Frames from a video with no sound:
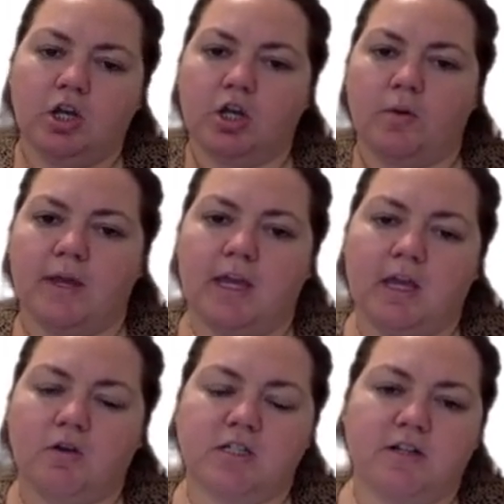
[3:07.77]
going
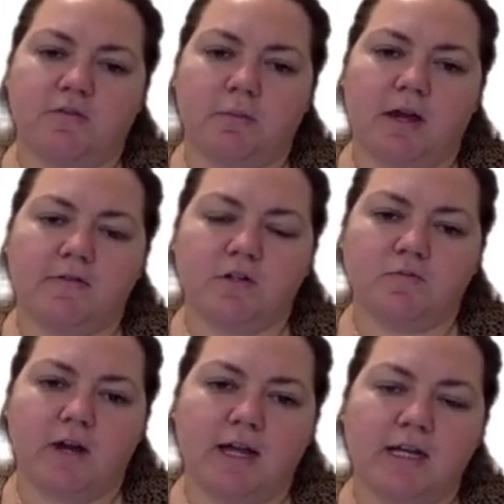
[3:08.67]
increasing from left to
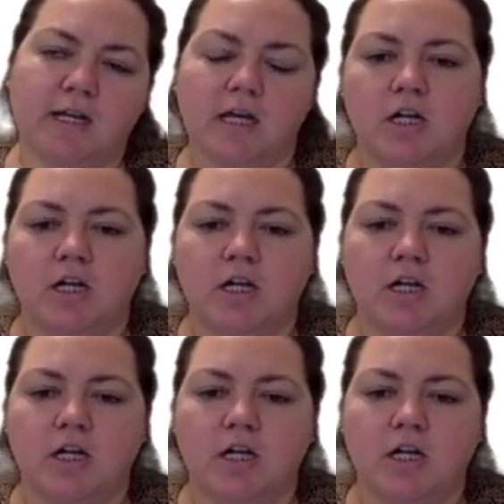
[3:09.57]
right,